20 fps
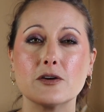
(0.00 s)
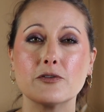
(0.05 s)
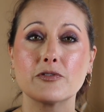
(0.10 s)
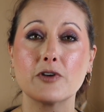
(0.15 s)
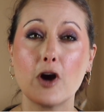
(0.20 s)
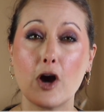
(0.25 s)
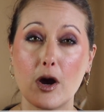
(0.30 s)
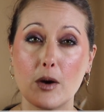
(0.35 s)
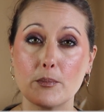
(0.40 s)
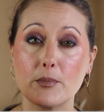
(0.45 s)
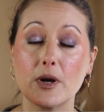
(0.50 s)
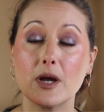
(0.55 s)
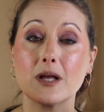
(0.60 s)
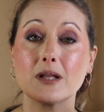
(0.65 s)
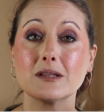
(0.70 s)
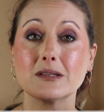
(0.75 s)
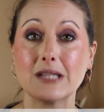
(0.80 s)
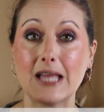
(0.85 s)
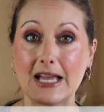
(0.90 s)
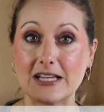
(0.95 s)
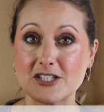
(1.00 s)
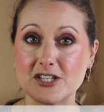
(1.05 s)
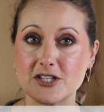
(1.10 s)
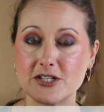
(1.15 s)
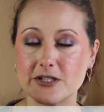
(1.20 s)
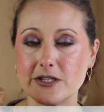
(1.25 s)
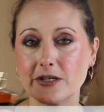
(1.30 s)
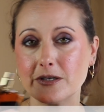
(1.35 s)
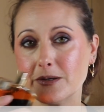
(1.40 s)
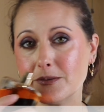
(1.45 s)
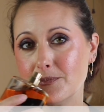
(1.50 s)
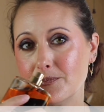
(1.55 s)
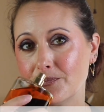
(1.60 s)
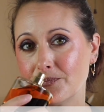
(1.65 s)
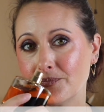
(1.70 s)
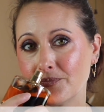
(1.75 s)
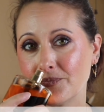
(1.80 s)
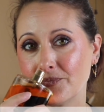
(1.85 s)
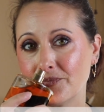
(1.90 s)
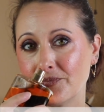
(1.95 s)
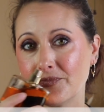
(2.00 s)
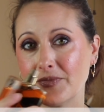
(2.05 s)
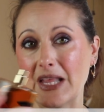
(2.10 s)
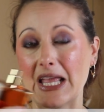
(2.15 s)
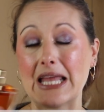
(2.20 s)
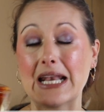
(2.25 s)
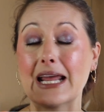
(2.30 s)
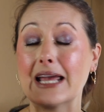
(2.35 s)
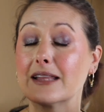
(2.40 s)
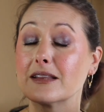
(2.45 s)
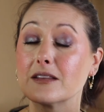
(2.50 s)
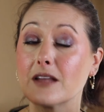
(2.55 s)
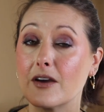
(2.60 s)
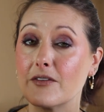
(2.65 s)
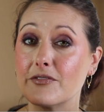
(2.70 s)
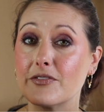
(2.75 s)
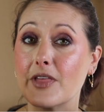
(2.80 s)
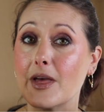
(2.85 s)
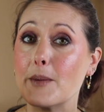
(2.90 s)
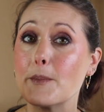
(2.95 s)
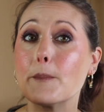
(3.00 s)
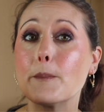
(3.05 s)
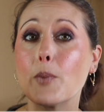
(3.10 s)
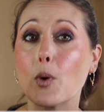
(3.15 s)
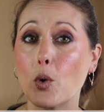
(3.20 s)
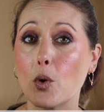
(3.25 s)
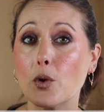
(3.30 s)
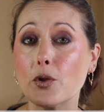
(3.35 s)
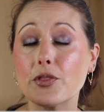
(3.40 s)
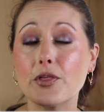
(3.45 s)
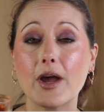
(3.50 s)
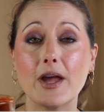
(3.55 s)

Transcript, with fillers: of Khamrah last year and I love them both.